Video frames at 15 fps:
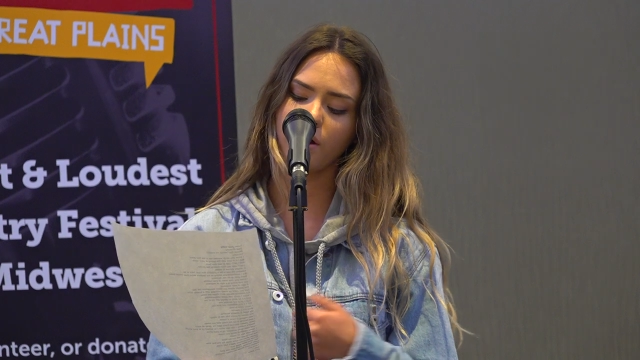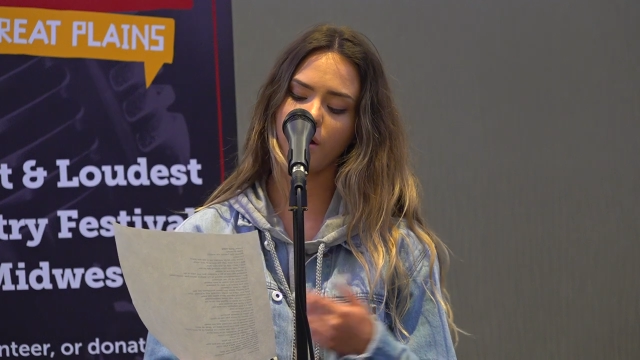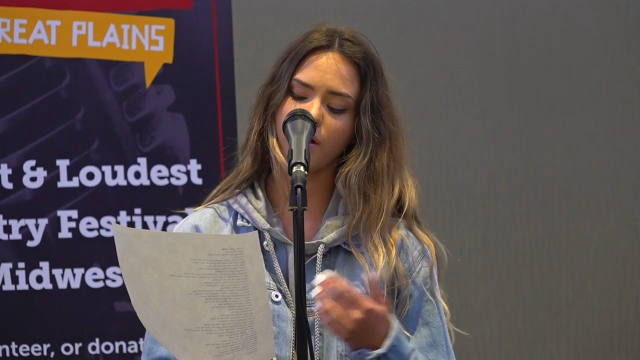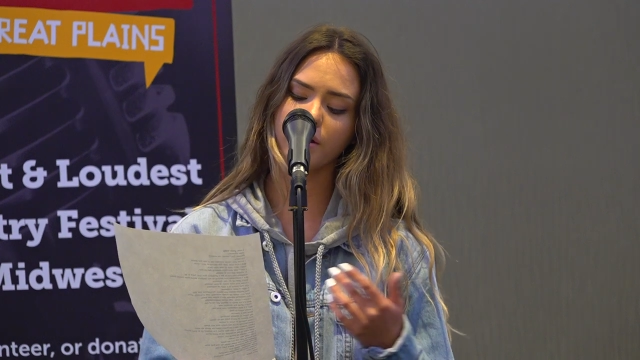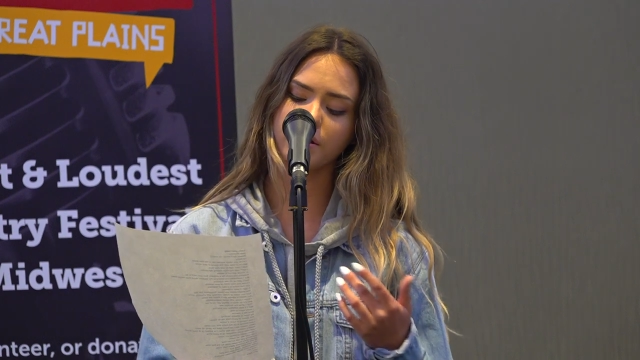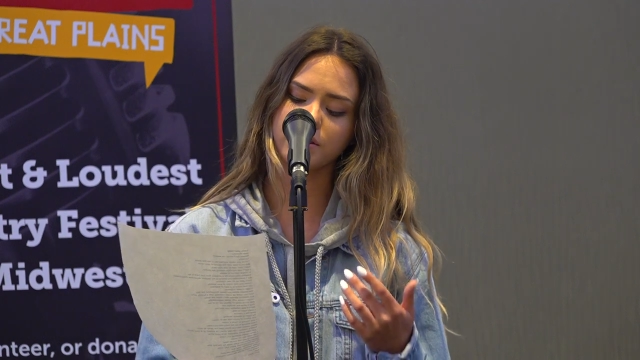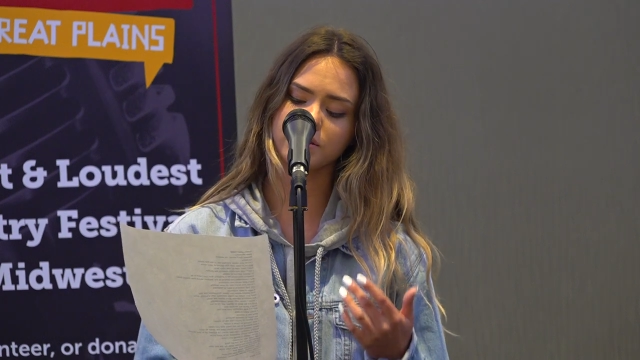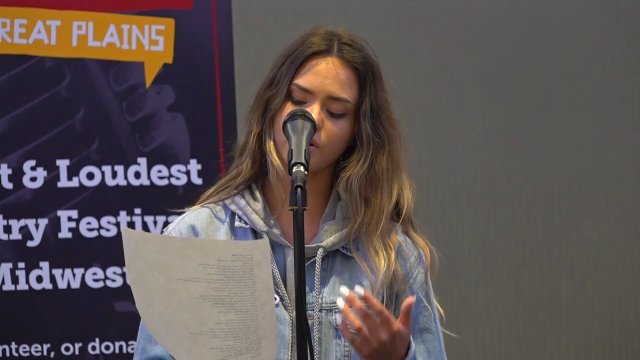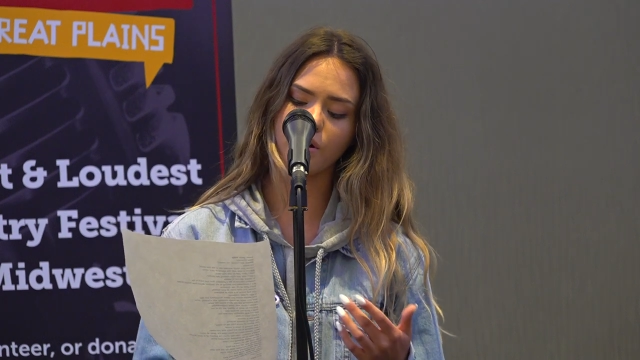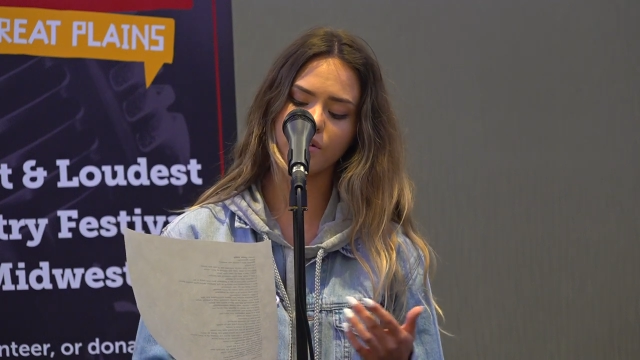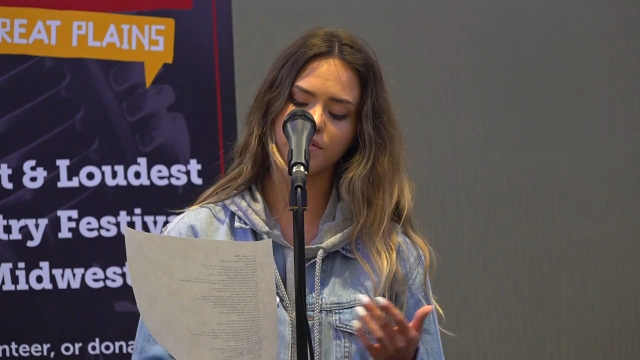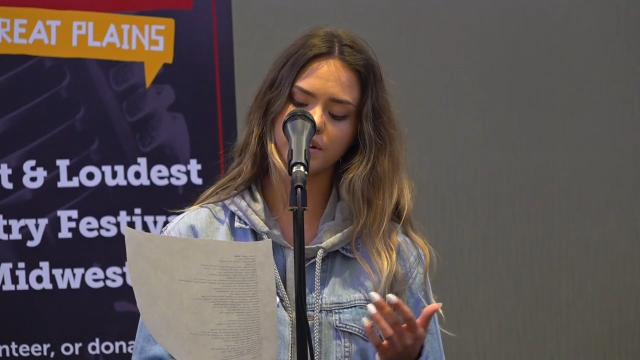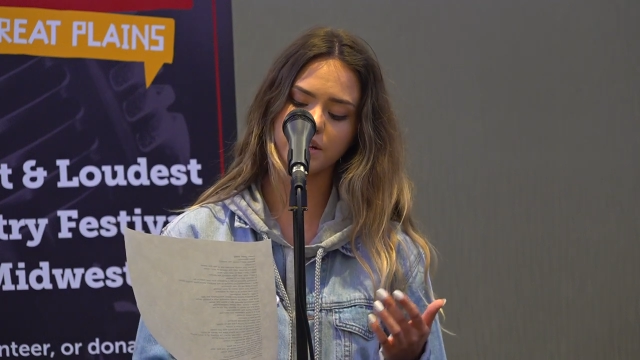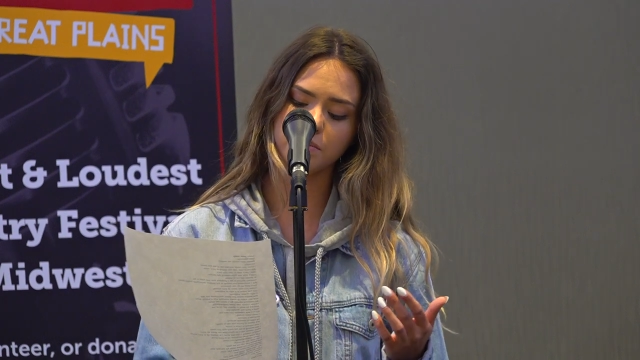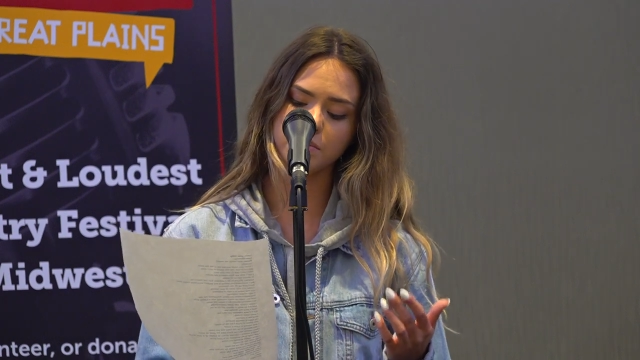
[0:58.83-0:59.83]
heart is
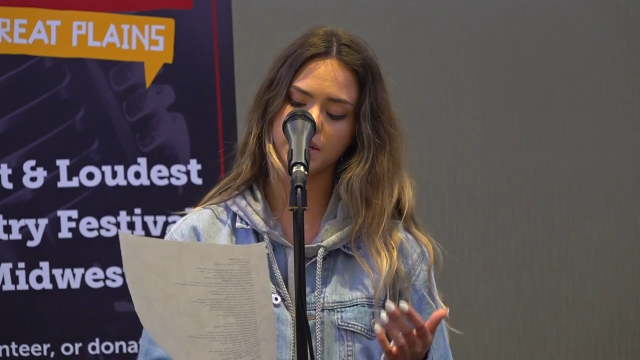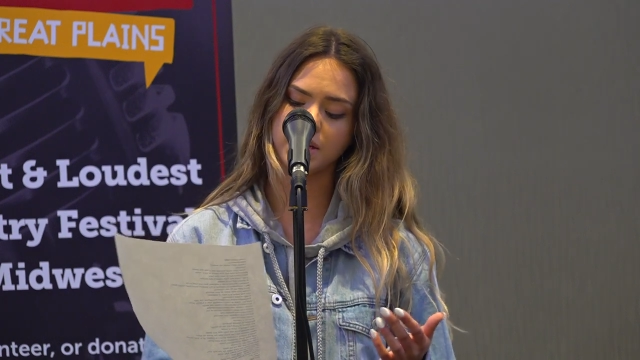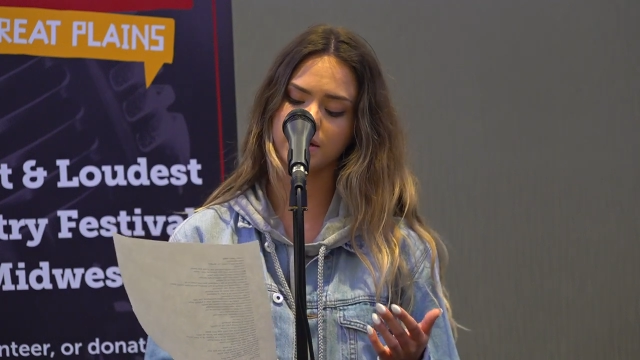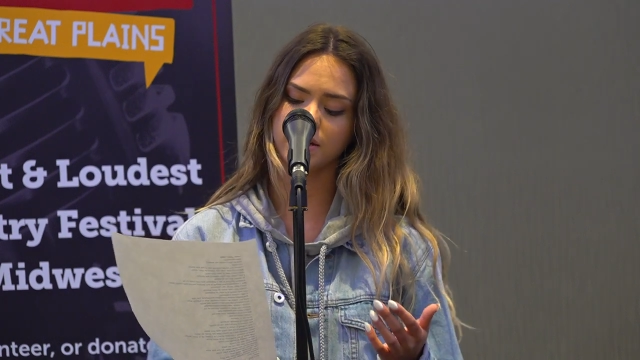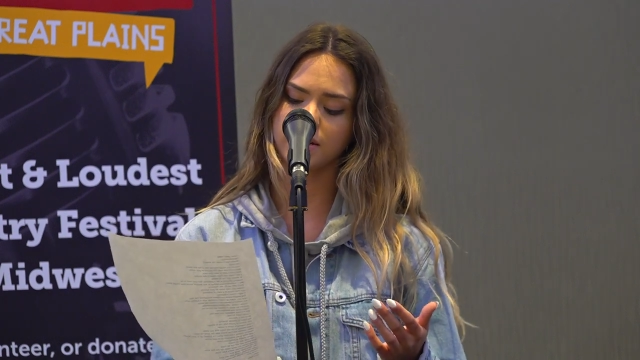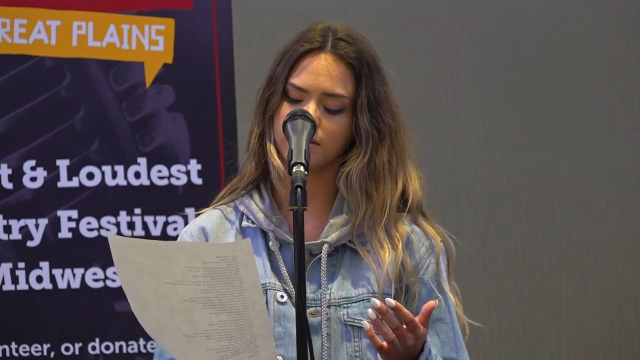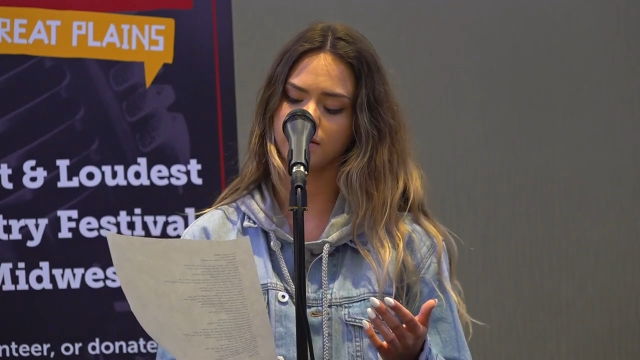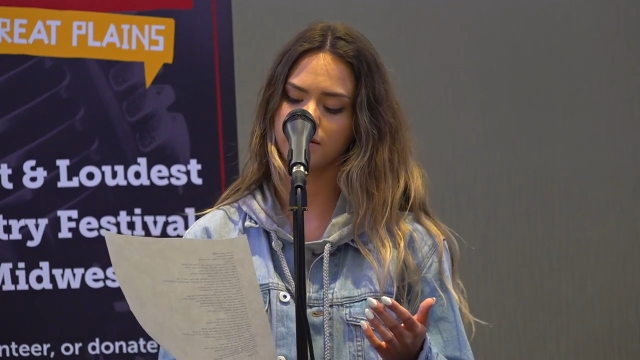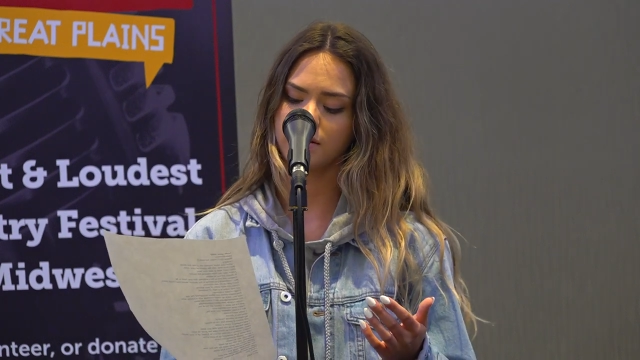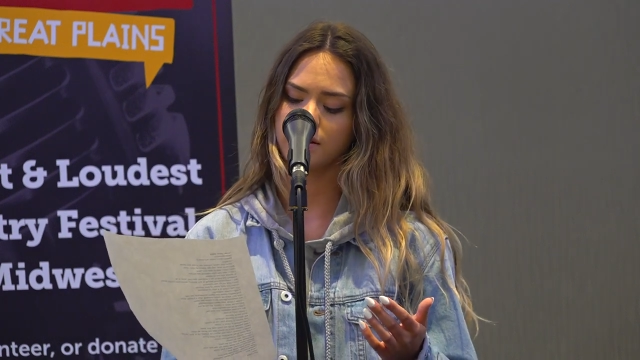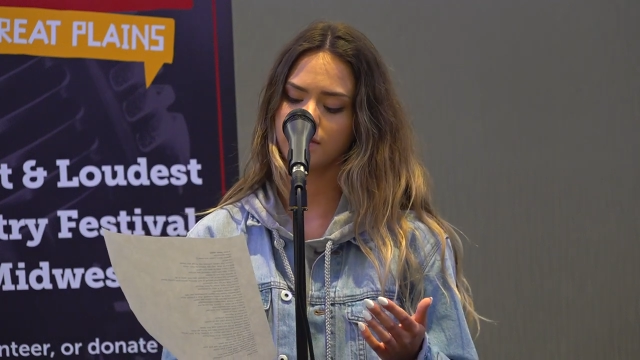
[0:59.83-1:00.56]
already beating.